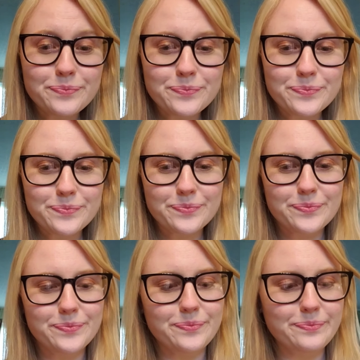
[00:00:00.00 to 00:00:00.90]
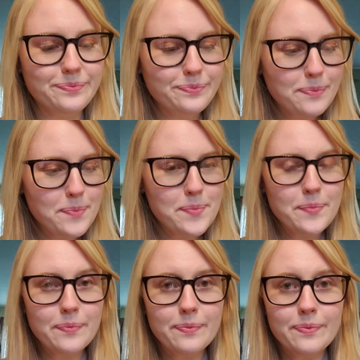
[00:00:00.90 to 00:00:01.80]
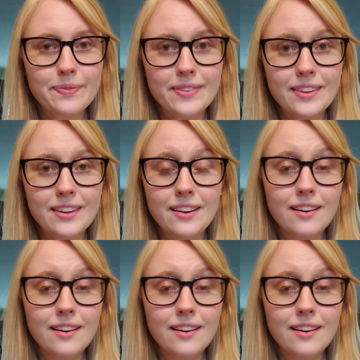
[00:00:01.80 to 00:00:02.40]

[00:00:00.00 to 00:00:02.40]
(no one is talking)